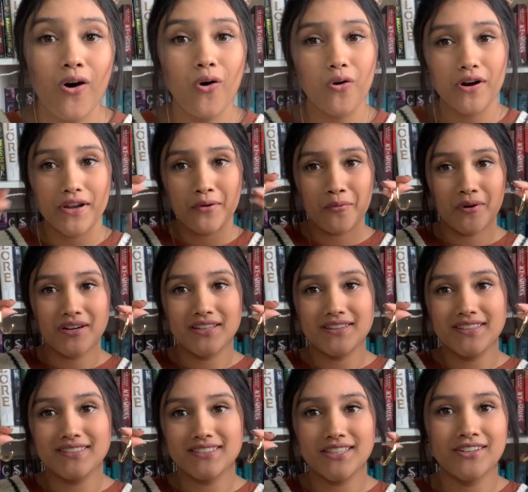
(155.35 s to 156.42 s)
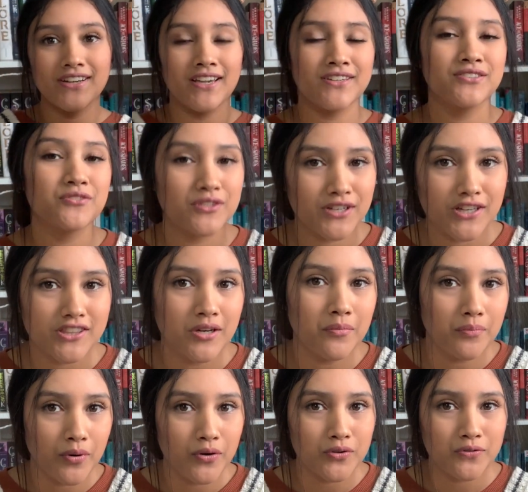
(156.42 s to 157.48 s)
or you wanted these earrings, you could get
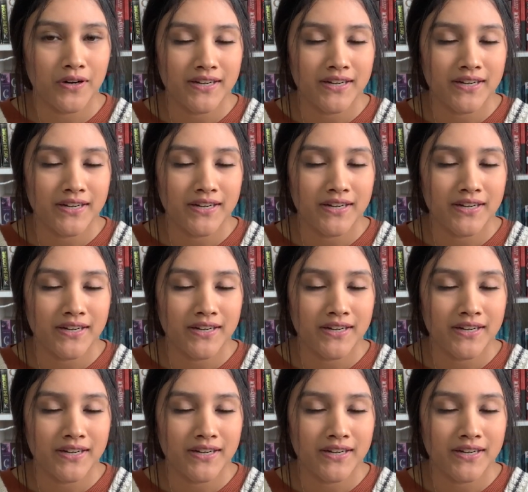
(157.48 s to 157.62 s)
them both